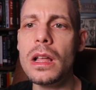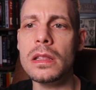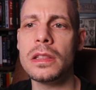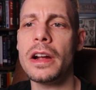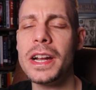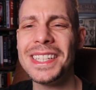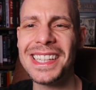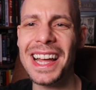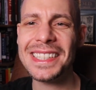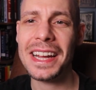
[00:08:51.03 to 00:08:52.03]
There is
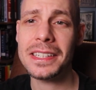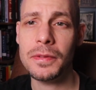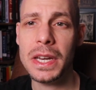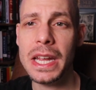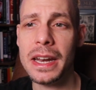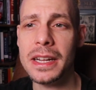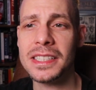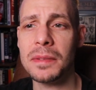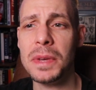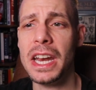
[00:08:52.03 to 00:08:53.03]
less activity at
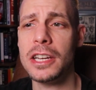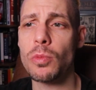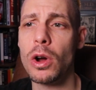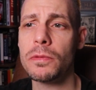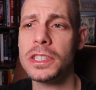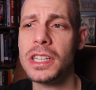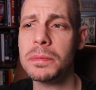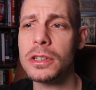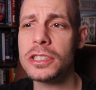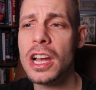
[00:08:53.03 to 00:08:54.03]
histamine H1
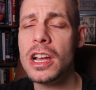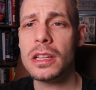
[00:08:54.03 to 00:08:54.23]
receptors